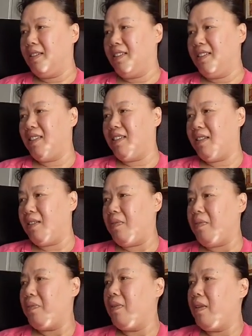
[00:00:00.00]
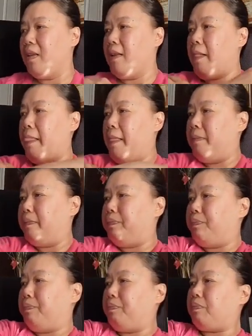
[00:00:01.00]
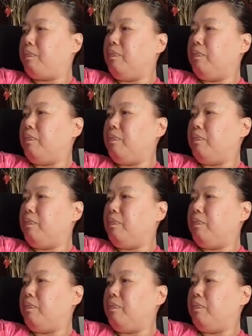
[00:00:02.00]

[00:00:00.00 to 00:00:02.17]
(silence)